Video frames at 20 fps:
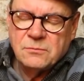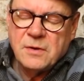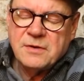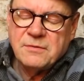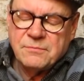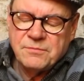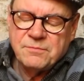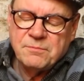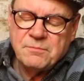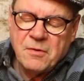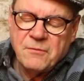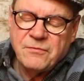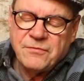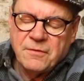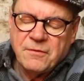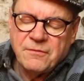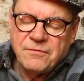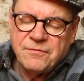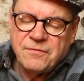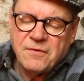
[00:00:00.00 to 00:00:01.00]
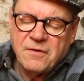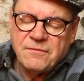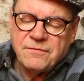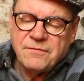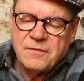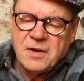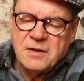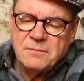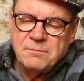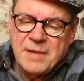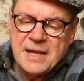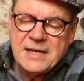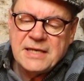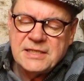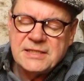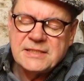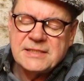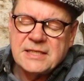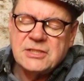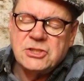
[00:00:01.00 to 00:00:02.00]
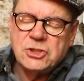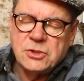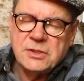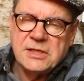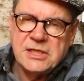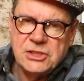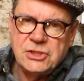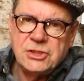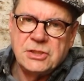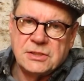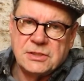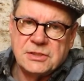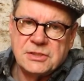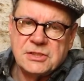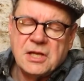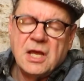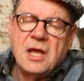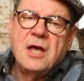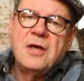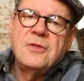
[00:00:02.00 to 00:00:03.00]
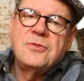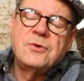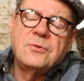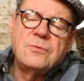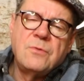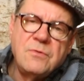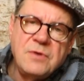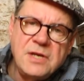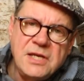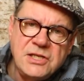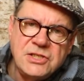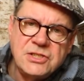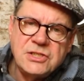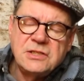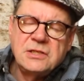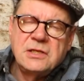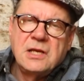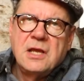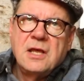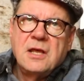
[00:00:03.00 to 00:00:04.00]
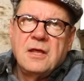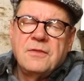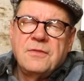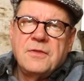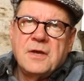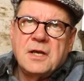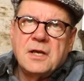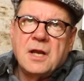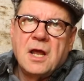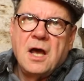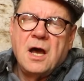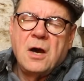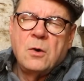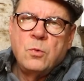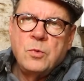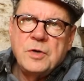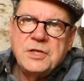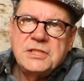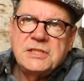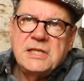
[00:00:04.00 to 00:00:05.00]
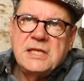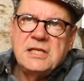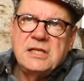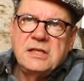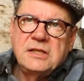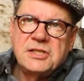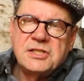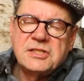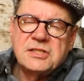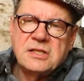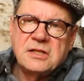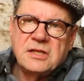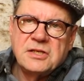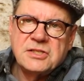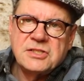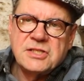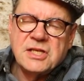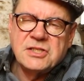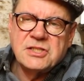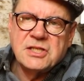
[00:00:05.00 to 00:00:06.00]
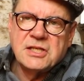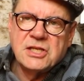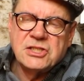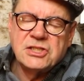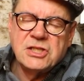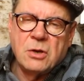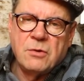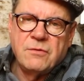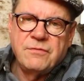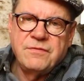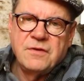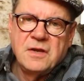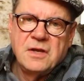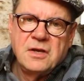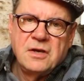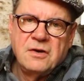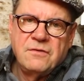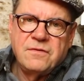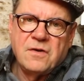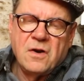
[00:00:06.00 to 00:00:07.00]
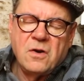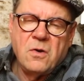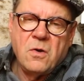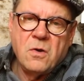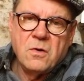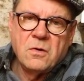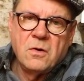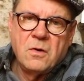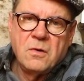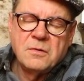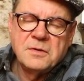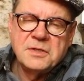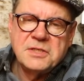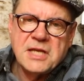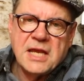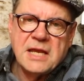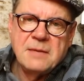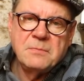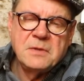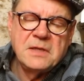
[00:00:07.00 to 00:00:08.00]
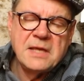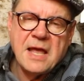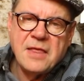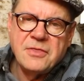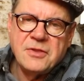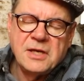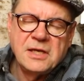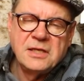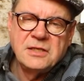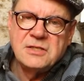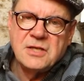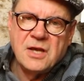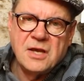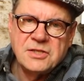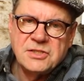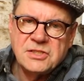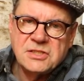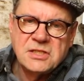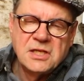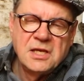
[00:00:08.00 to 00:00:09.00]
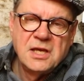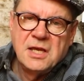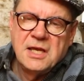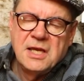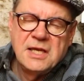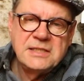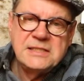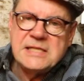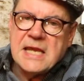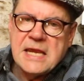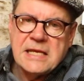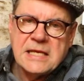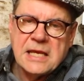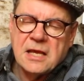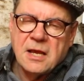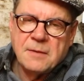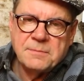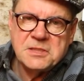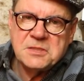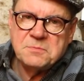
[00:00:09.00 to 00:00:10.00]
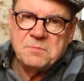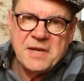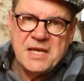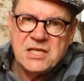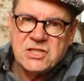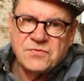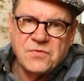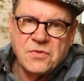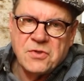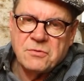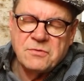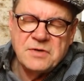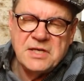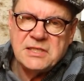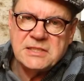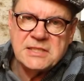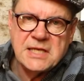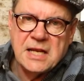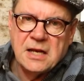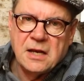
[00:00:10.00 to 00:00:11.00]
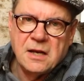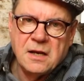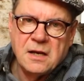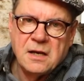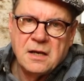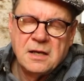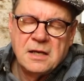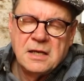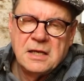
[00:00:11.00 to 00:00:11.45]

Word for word: one, for, for, in many situations, the reason that a whiskey sits on a shelf for a long, long time, gathering dust, taking up space for the retailer,